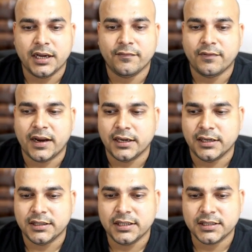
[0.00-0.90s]
And
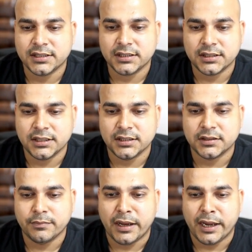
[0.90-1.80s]
finally, this
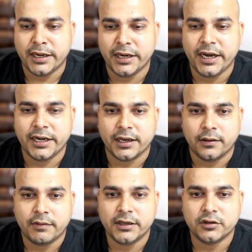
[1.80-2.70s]
is my
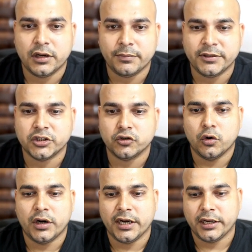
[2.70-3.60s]
data, right? So let me just
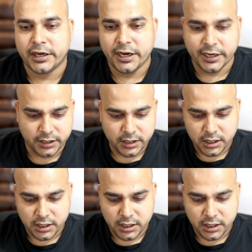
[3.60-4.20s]
go ahead and create